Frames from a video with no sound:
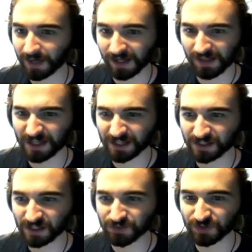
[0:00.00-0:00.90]
and I think
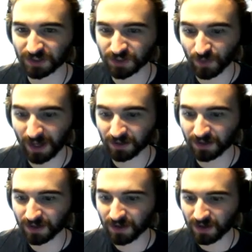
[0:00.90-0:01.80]
industrial as well,
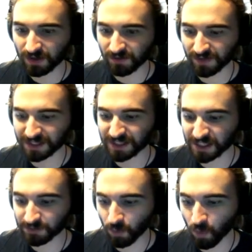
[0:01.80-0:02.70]
they
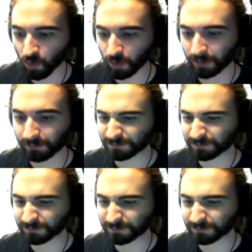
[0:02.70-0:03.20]
need more